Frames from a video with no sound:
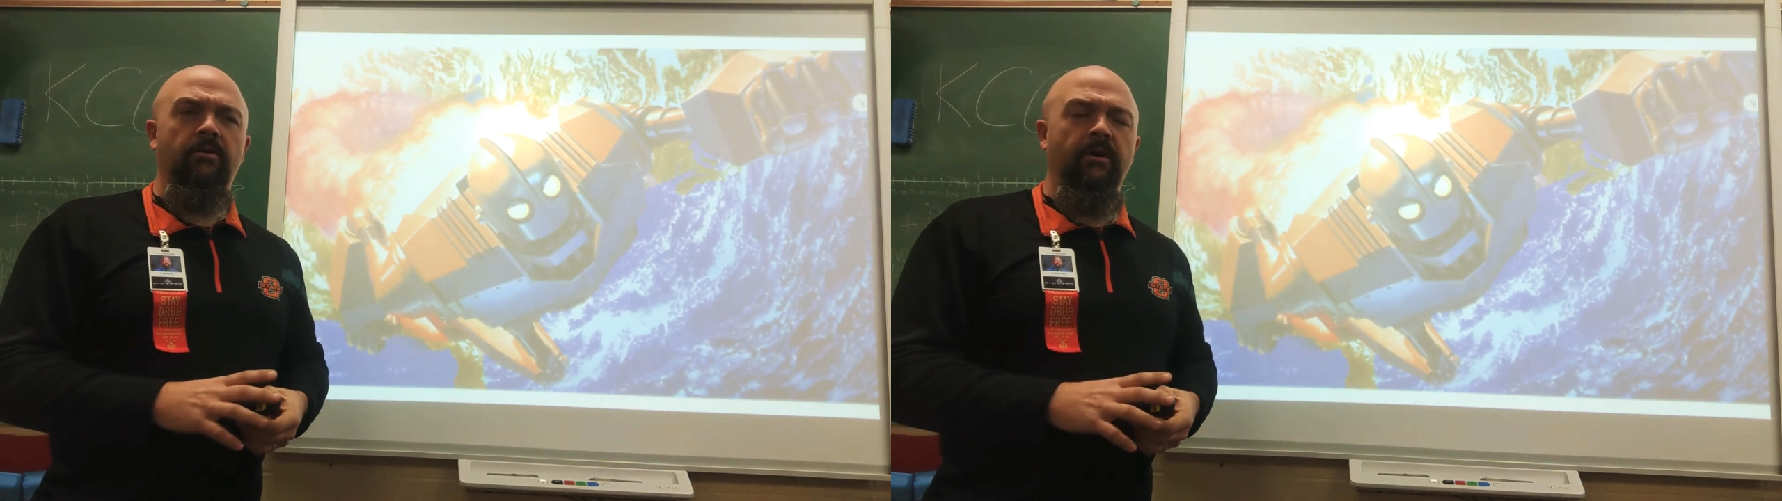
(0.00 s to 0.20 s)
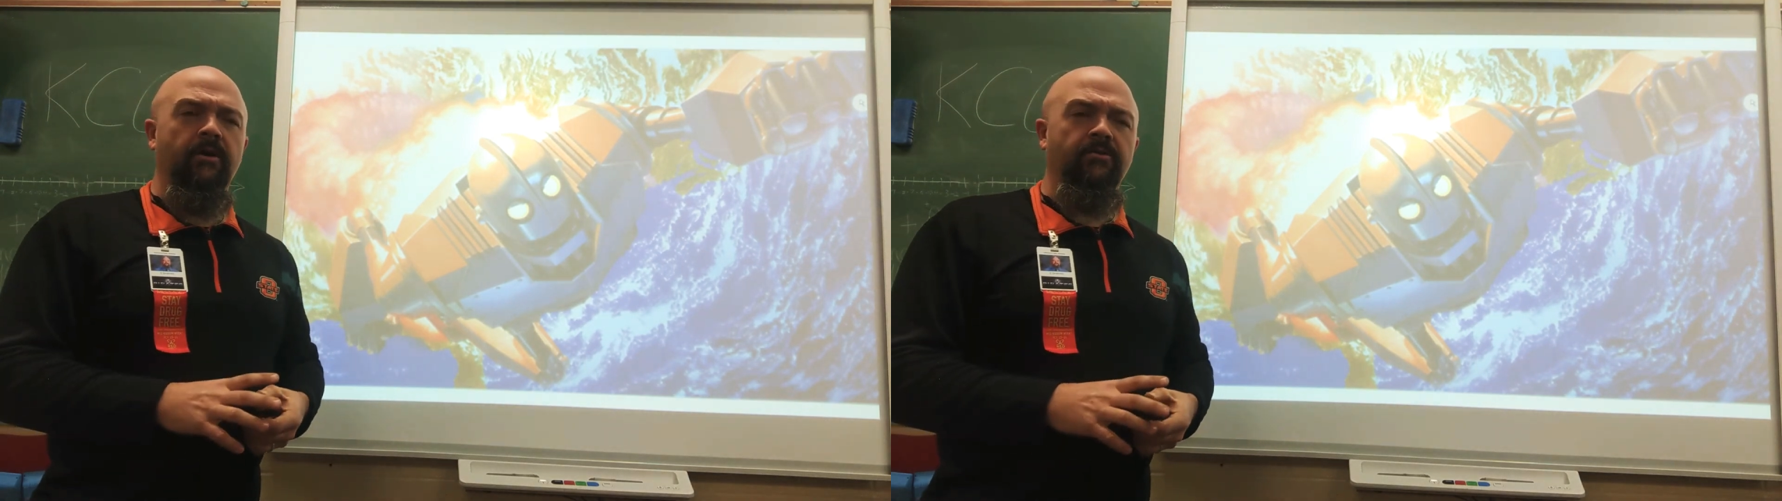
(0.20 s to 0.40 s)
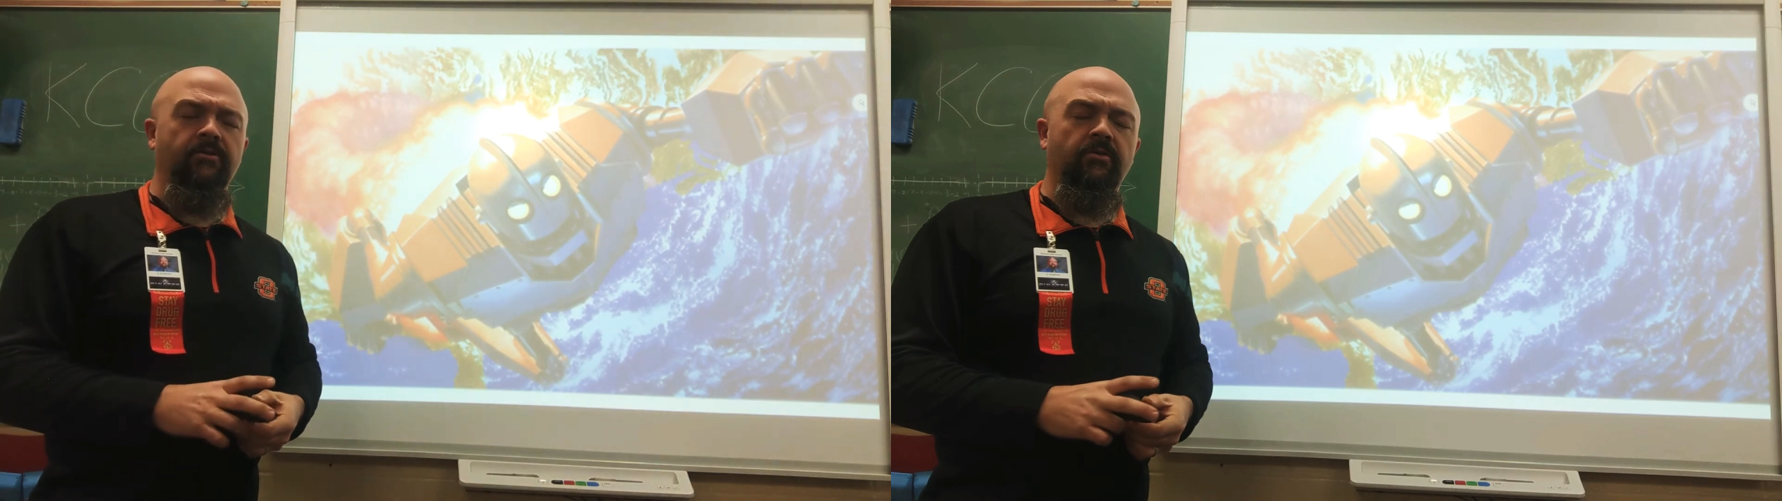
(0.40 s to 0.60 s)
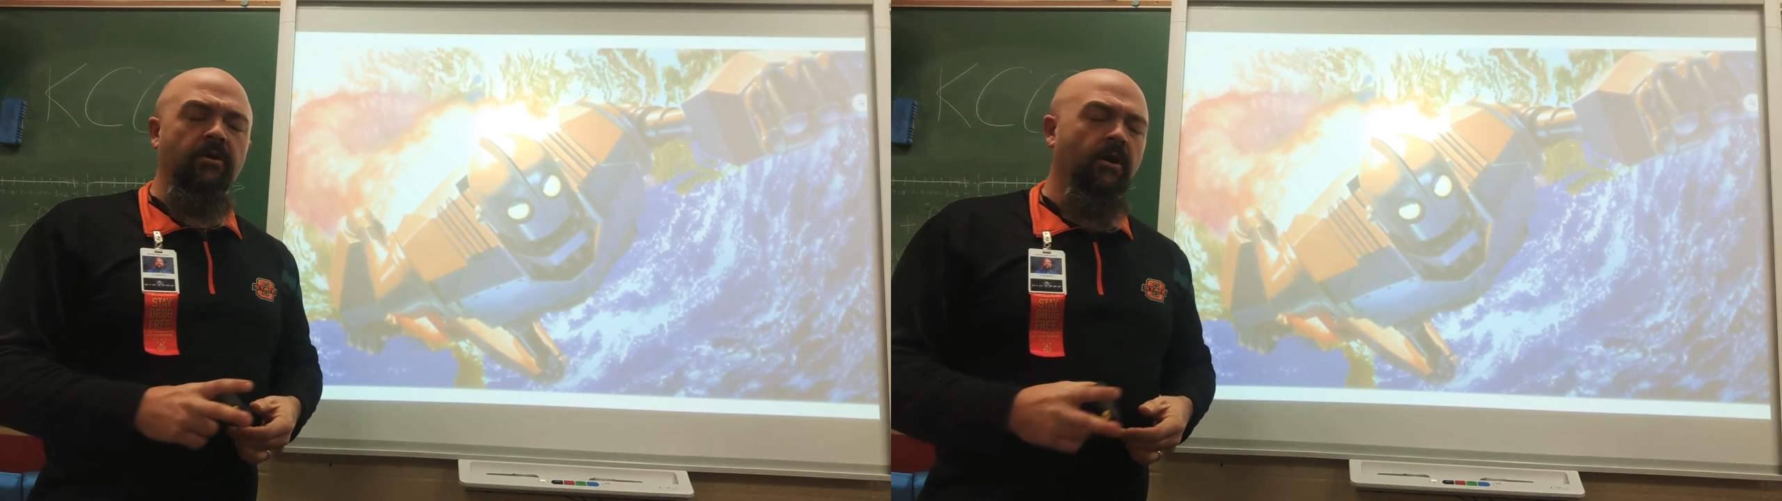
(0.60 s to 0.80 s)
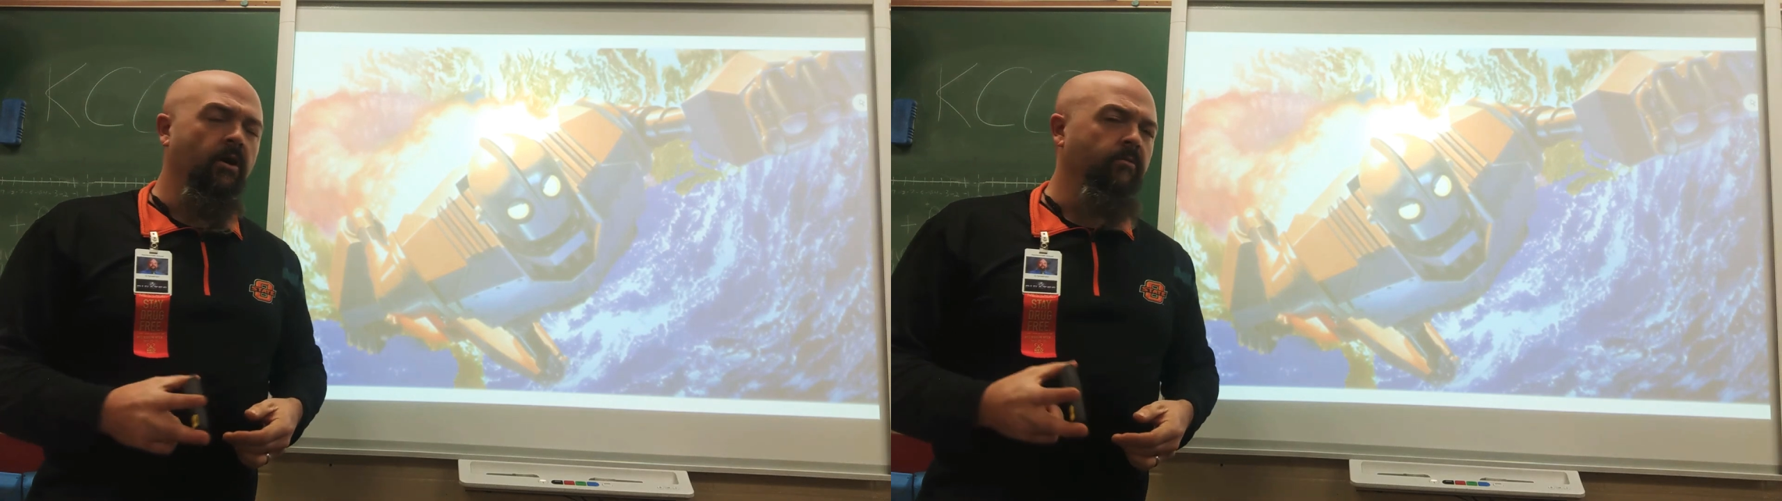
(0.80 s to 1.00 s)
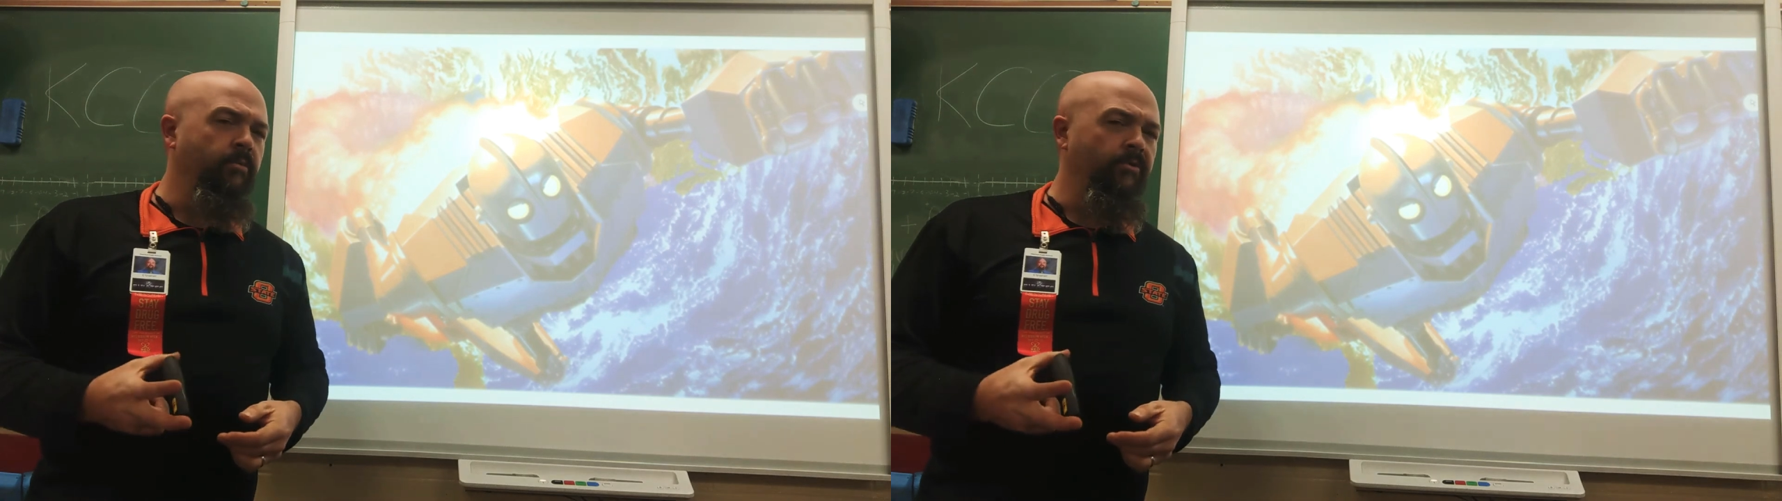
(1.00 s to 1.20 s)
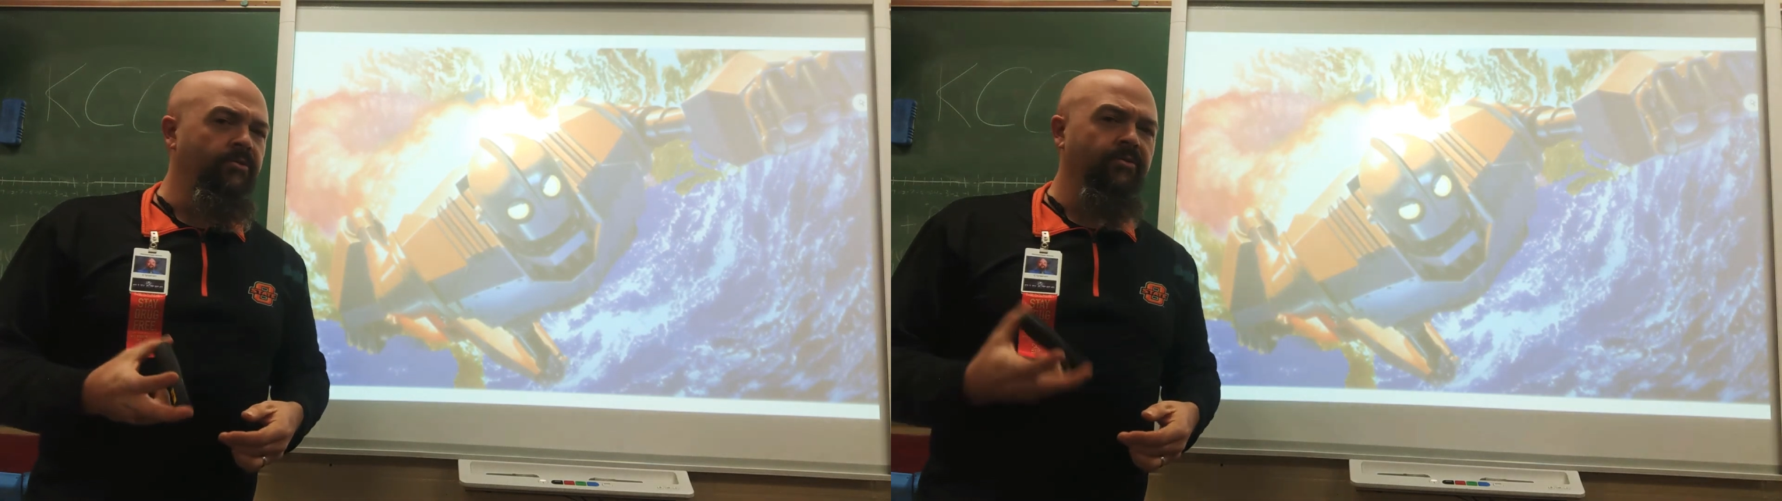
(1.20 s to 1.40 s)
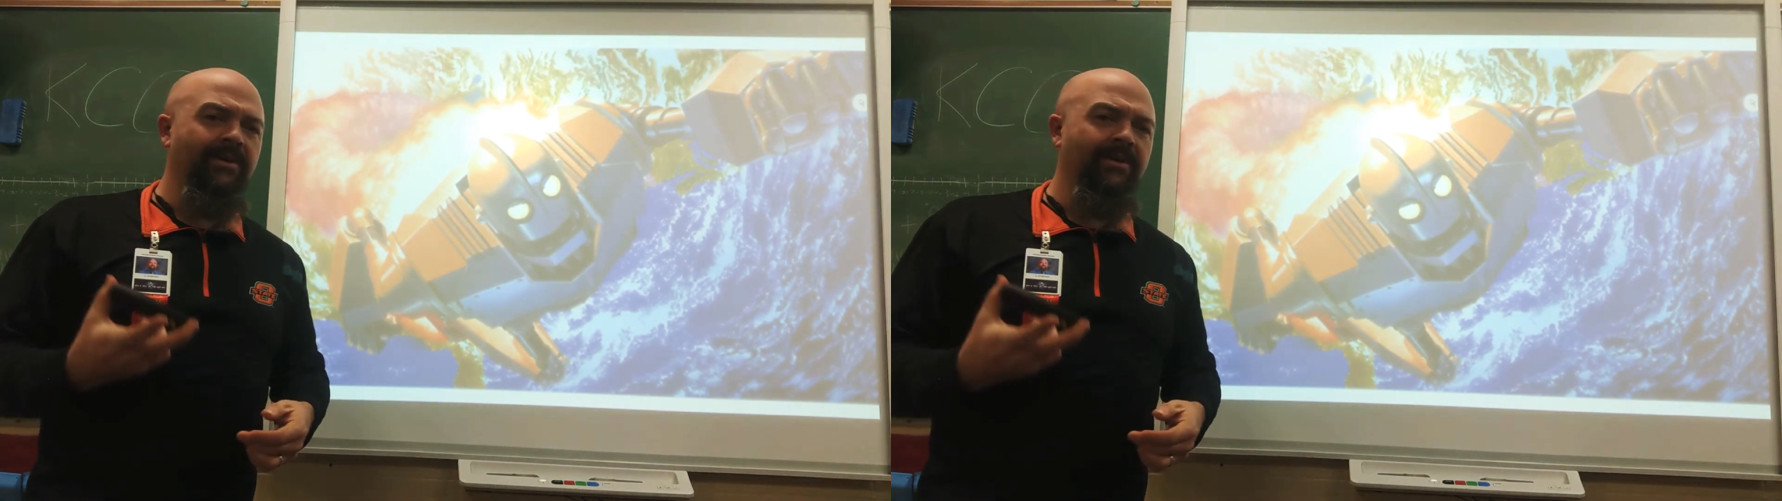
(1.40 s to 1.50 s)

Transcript: you guys took care of business,